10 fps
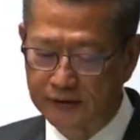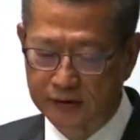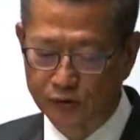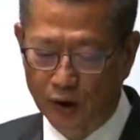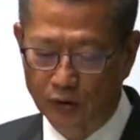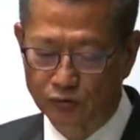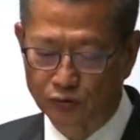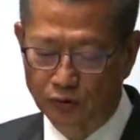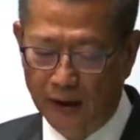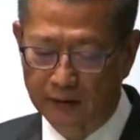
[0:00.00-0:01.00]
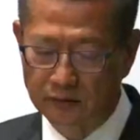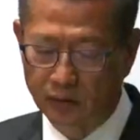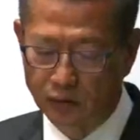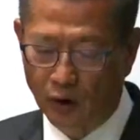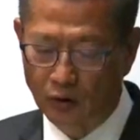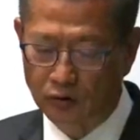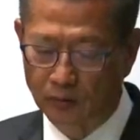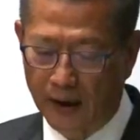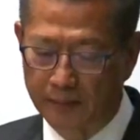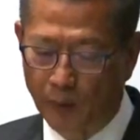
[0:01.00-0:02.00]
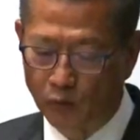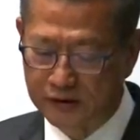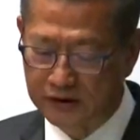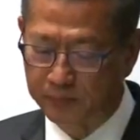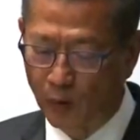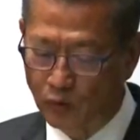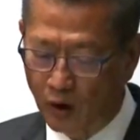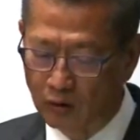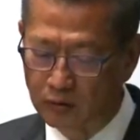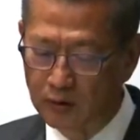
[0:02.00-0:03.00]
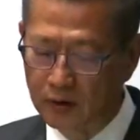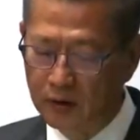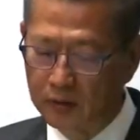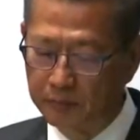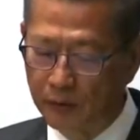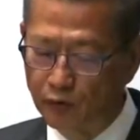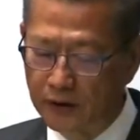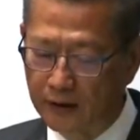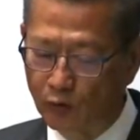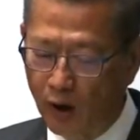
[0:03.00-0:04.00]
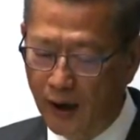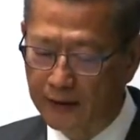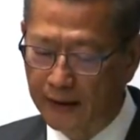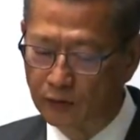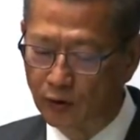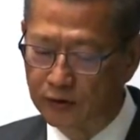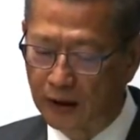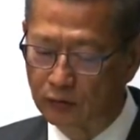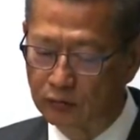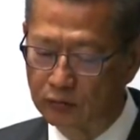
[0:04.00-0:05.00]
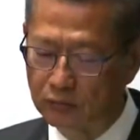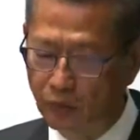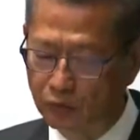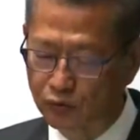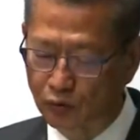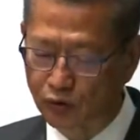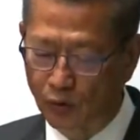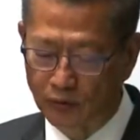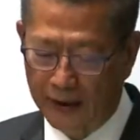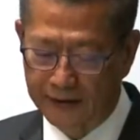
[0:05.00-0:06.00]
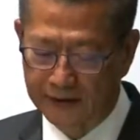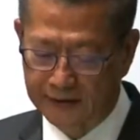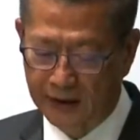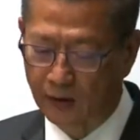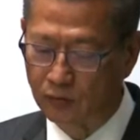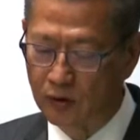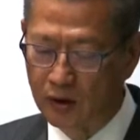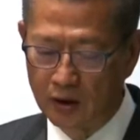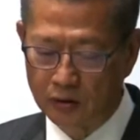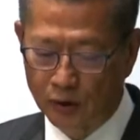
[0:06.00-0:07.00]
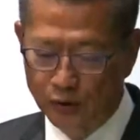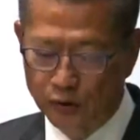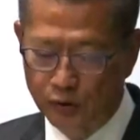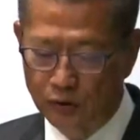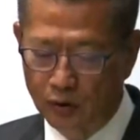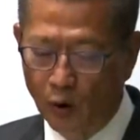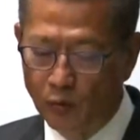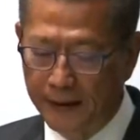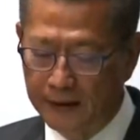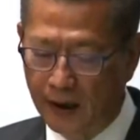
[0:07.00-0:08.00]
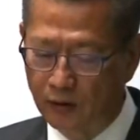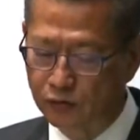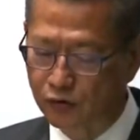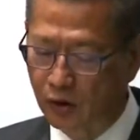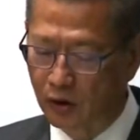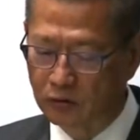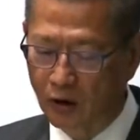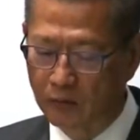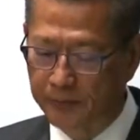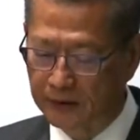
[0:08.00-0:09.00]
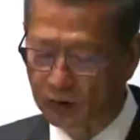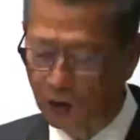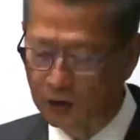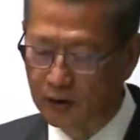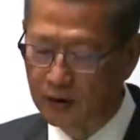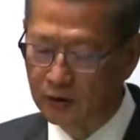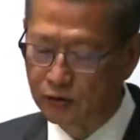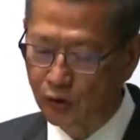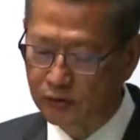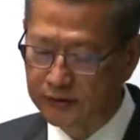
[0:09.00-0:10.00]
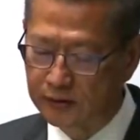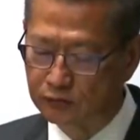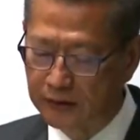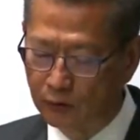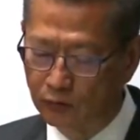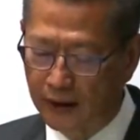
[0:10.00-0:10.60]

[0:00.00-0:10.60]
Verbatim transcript: with a view to enhancing local ambience and consumption as well as maintaining the promotion and exposure of Hong Kong in visitor source markets. Upon gradual resumption of cross-boundary travel,